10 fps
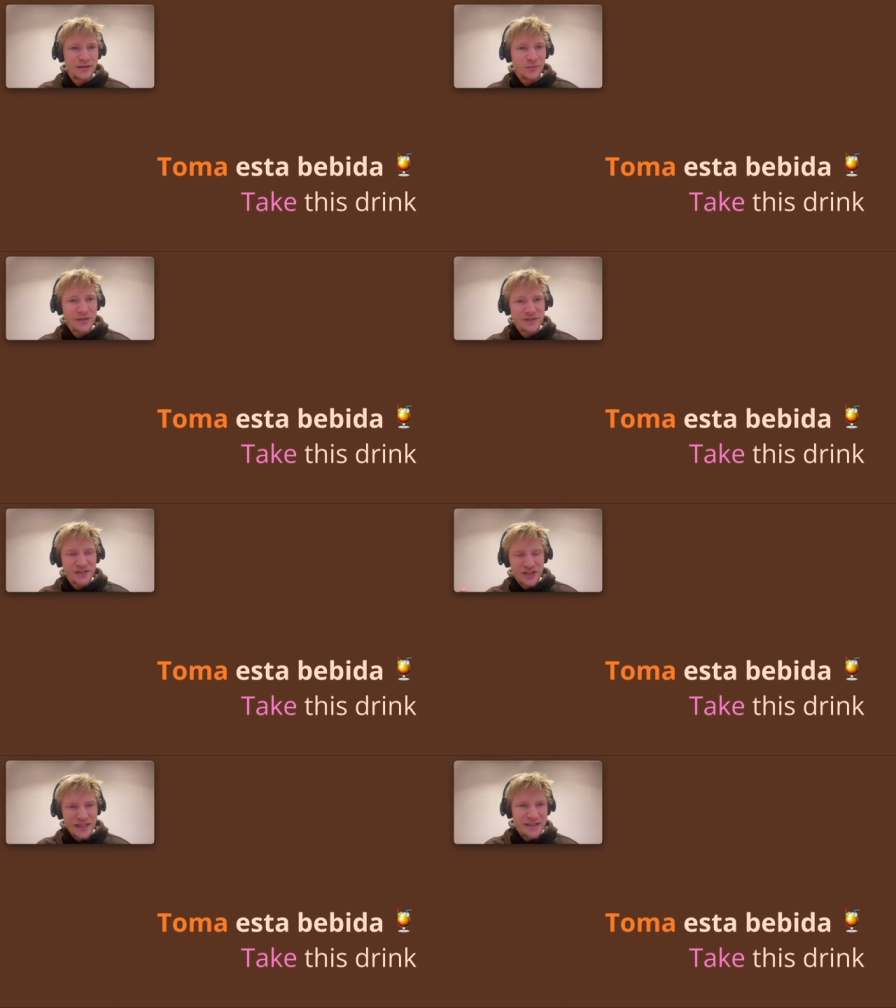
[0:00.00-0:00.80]
Toma
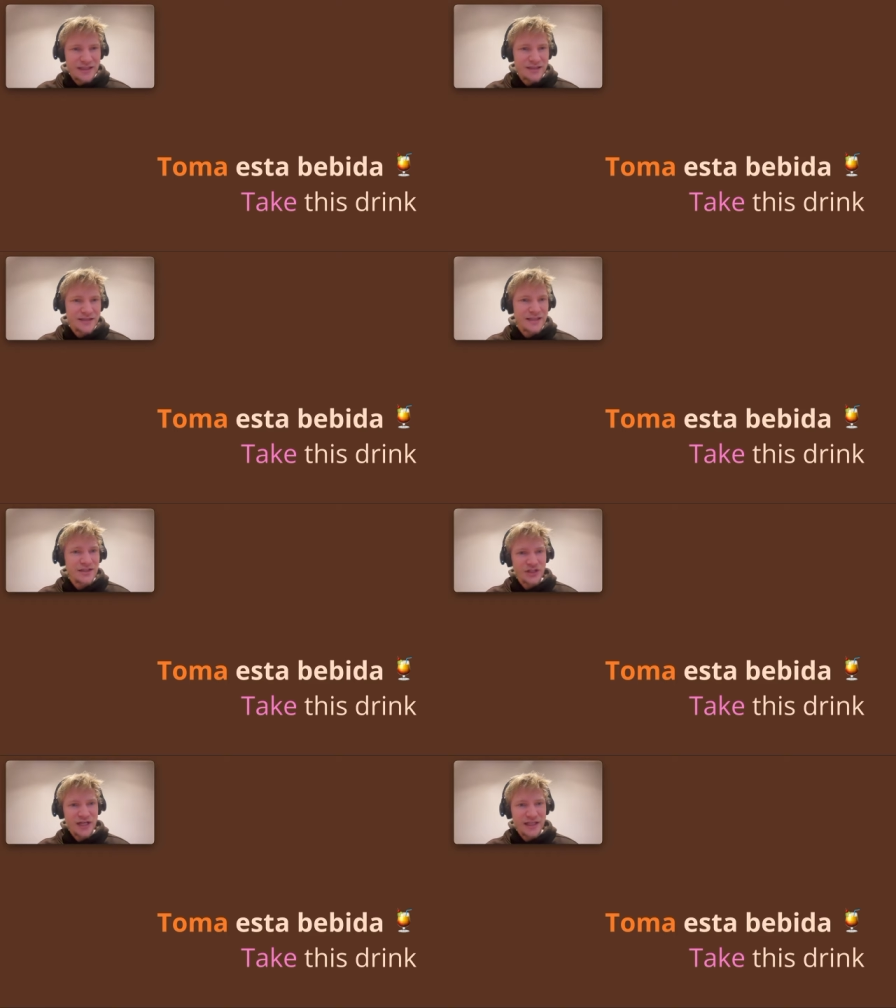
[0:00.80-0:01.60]
esta chaqueta, take
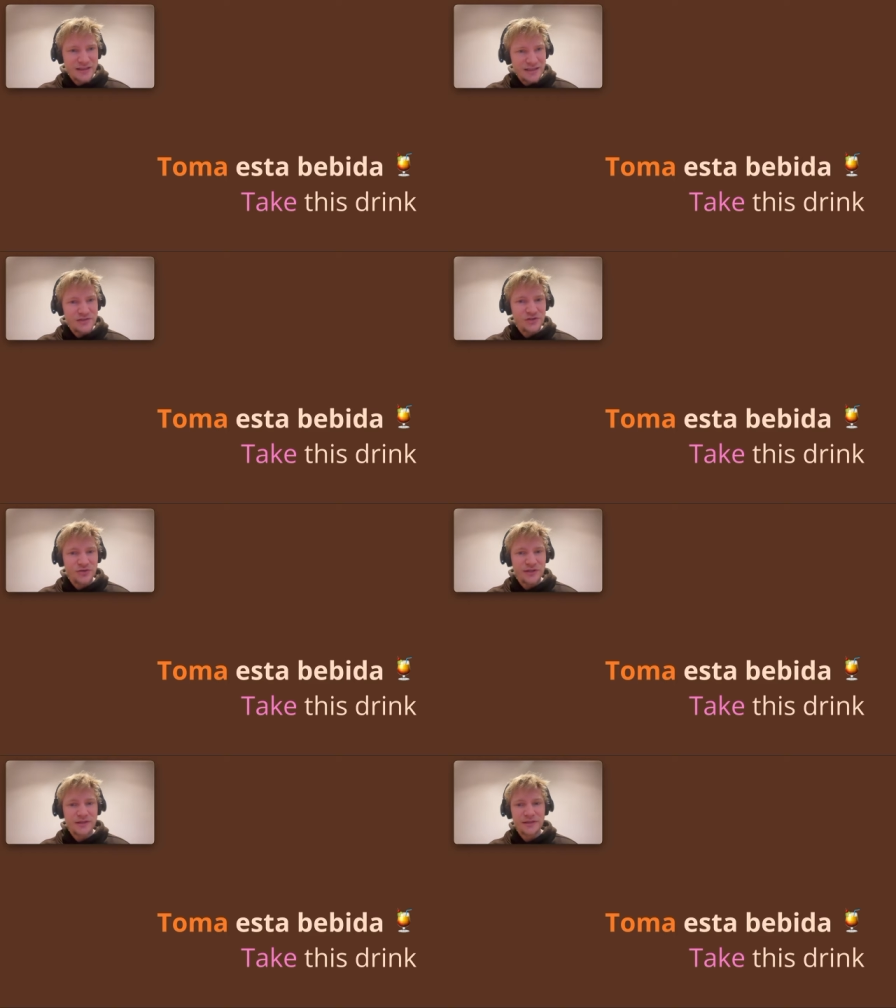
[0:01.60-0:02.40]
this jacket, take this
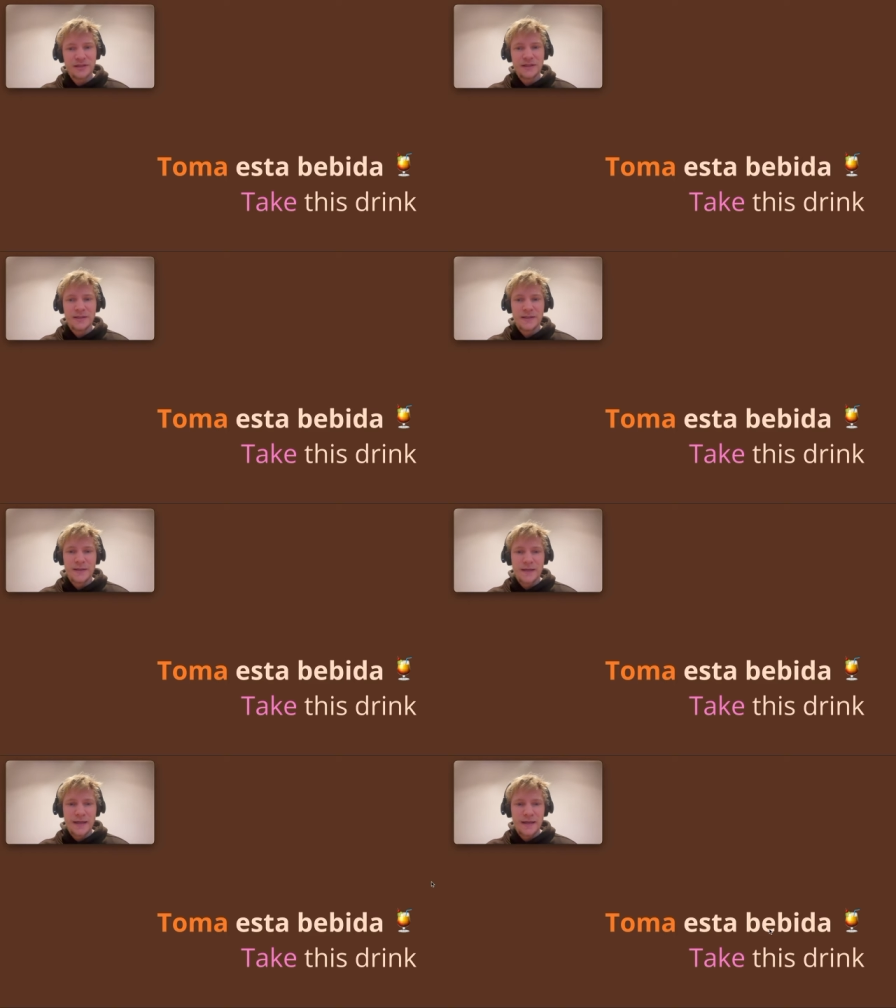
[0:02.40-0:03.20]
drink.
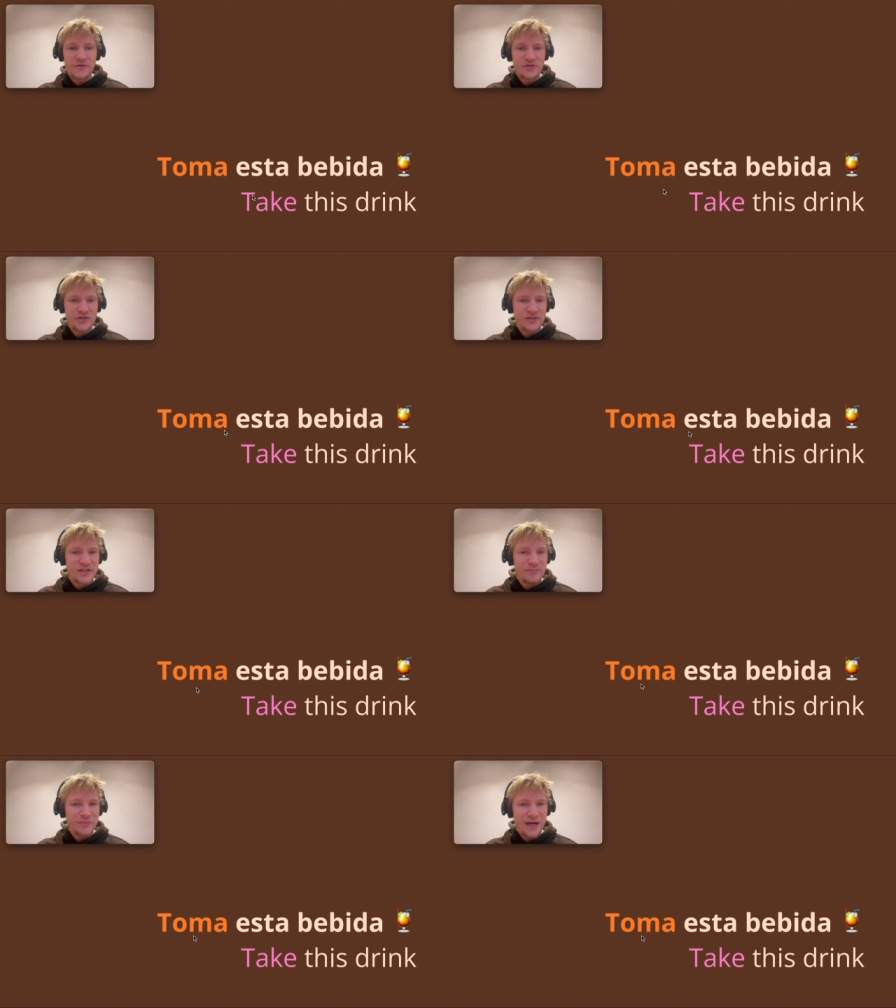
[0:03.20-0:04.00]
And this is
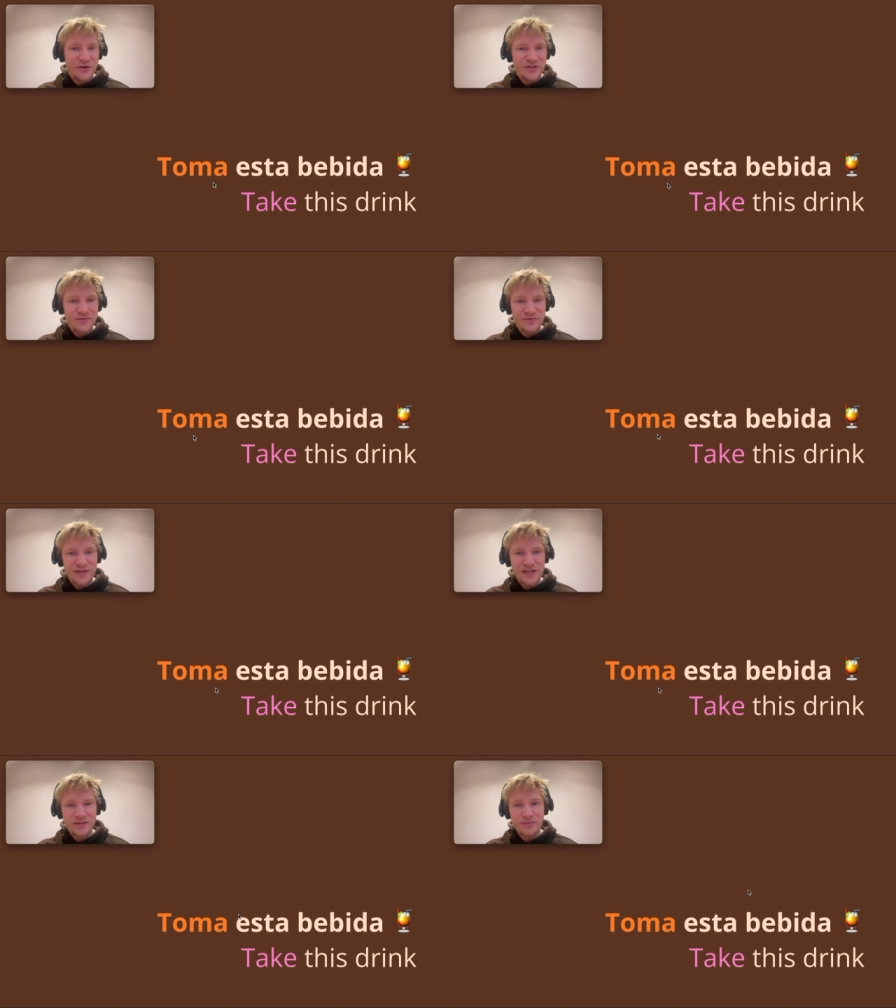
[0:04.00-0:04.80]
the imperative
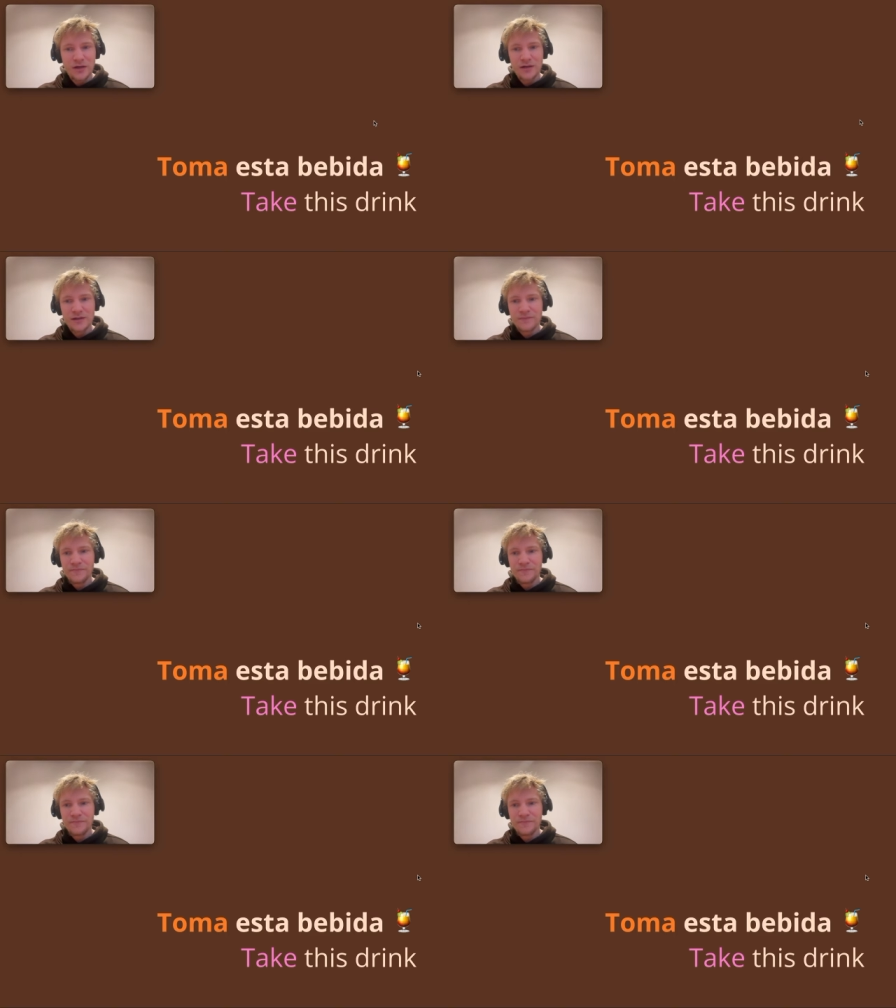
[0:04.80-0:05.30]
here, command.